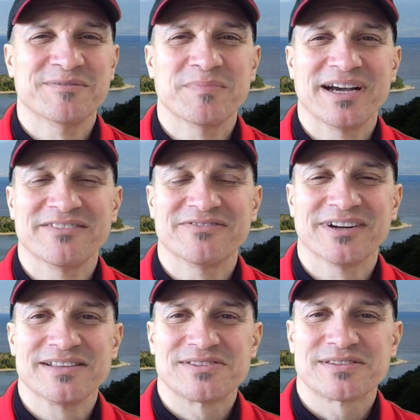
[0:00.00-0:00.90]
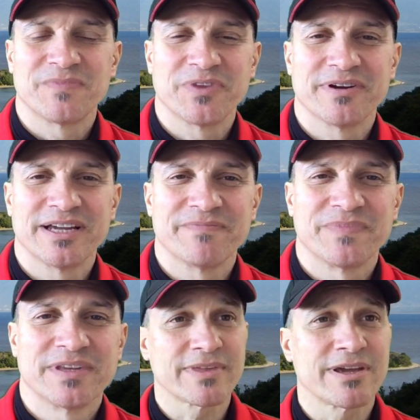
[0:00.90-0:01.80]
advice, all right?
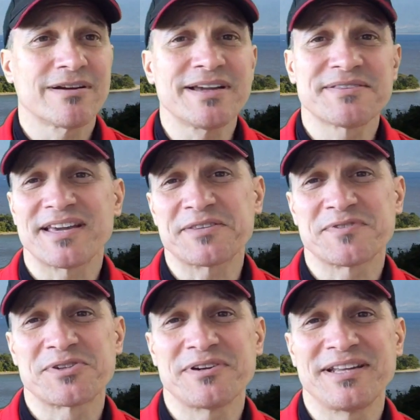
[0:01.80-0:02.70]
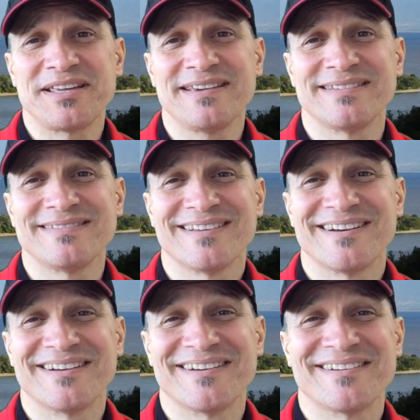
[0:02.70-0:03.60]
All right, thanks for joining in.
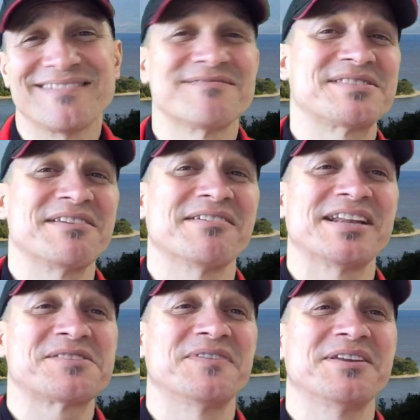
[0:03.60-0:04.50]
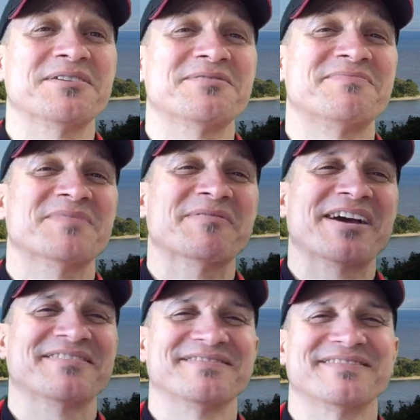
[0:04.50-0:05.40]
See you on the next video. Bye-bye.